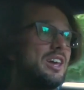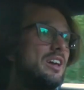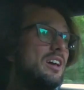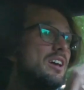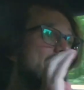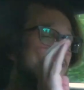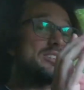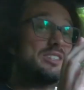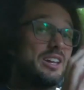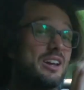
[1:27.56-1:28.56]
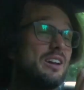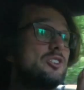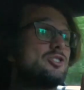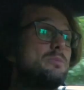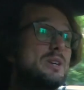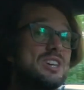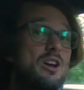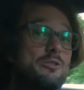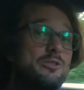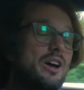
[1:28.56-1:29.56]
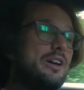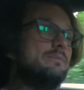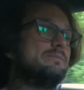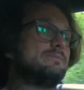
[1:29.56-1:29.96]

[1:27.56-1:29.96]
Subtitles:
gear. This thing should be terrifying.